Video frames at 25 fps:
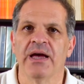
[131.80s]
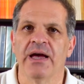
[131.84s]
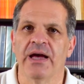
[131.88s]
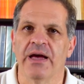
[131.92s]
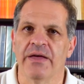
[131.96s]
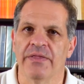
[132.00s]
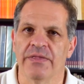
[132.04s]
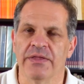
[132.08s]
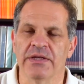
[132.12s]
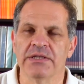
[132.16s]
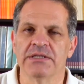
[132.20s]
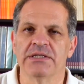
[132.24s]

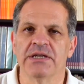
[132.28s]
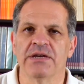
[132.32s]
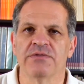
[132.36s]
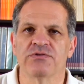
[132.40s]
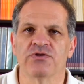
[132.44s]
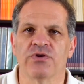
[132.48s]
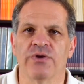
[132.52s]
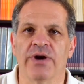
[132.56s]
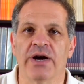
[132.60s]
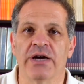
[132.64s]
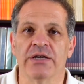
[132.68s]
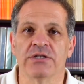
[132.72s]
and this
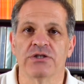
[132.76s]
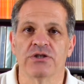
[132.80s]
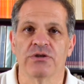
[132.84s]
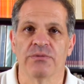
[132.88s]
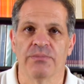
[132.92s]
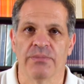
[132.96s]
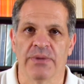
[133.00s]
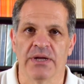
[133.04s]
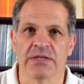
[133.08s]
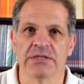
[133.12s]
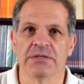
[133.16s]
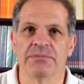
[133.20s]
gives rise to
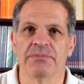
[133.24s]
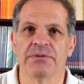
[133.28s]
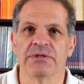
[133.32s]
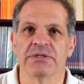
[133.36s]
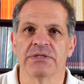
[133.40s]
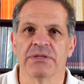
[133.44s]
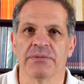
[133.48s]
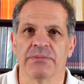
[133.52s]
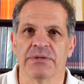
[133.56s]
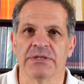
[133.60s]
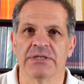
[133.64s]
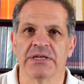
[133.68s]
multiple
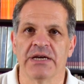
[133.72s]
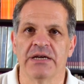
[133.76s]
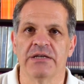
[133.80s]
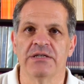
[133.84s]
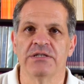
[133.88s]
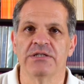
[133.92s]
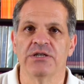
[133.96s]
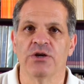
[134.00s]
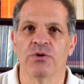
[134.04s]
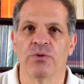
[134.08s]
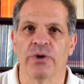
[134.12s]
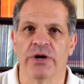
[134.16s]

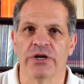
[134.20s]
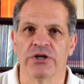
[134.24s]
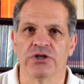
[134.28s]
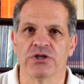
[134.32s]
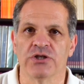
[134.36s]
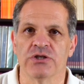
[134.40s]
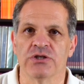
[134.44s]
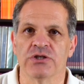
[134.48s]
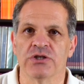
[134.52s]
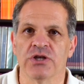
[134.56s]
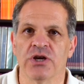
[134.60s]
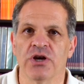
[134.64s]
simultaneous
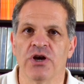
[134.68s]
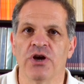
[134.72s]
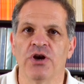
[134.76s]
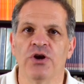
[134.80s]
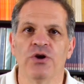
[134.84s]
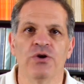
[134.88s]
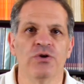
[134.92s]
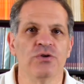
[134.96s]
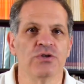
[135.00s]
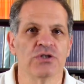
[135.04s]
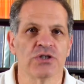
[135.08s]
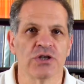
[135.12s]
equations
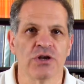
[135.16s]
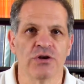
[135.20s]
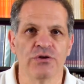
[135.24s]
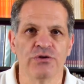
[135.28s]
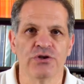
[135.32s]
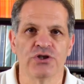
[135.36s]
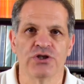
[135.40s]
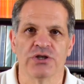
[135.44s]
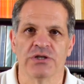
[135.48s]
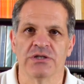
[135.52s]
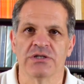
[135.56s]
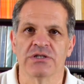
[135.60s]
whose
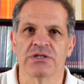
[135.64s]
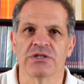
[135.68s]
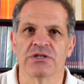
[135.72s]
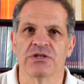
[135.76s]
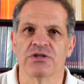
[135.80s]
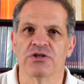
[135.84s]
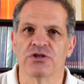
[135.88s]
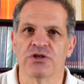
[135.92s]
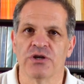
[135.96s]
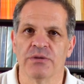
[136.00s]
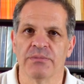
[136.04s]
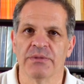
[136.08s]
solutions
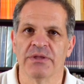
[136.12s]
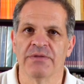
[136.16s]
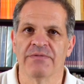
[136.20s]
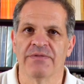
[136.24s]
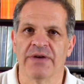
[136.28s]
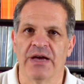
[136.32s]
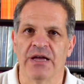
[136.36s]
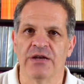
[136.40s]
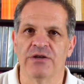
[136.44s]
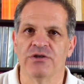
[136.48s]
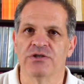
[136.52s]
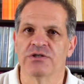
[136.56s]
determine the
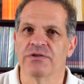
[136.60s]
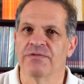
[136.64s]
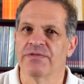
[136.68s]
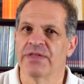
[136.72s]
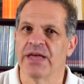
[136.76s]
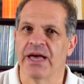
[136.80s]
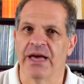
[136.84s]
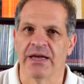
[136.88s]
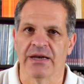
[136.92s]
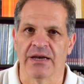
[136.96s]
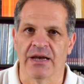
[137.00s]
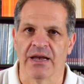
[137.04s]
values of the
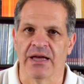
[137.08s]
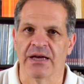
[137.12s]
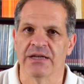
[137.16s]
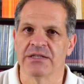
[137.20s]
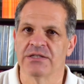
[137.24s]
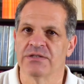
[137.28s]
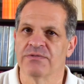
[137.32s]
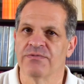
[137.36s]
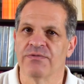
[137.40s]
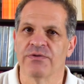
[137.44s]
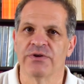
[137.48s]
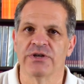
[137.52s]

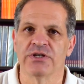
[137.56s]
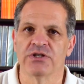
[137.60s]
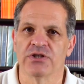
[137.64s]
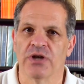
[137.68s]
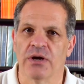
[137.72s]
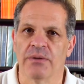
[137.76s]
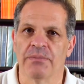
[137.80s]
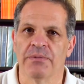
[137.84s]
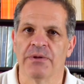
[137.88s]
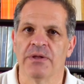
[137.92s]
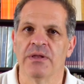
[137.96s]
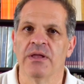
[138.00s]
analytes, for
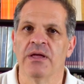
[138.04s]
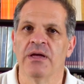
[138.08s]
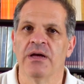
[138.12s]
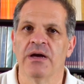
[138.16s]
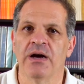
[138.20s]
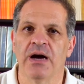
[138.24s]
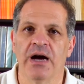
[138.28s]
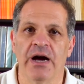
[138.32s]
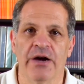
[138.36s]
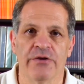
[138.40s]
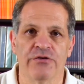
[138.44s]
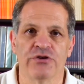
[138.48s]
example,
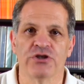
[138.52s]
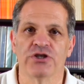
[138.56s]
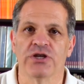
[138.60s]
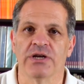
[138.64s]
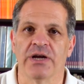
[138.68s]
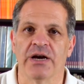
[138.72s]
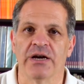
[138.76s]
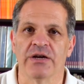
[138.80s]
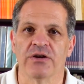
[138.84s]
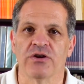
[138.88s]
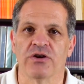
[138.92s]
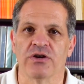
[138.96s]
hydrogen
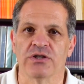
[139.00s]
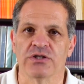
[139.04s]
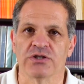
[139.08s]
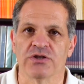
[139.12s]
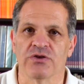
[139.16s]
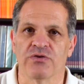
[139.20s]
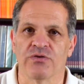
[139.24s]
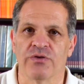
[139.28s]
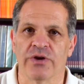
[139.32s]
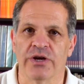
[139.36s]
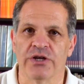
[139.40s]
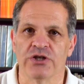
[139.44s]
ion
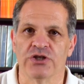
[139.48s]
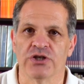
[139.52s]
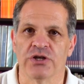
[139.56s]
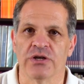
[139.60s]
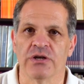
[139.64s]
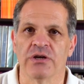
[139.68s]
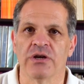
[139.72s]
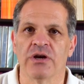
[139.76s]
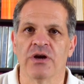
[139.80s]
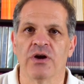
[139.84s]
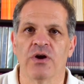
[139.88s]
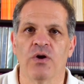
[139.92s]

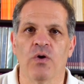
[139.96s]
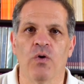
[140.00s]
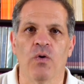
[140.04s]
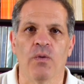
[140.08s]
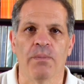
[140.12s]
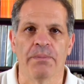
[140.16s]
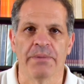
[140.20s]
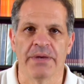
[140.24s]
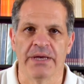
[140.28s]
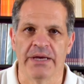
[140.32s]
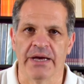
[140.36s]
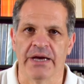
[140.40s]
concentration
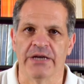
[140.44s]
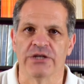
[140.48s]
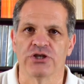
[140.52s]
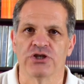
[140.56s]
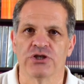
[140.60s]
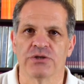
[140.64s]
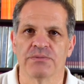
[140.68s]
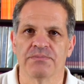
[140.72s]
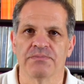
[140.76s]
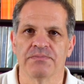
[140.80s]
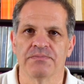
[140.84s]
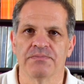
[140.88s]
or
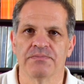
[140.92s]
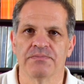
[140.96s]
pH.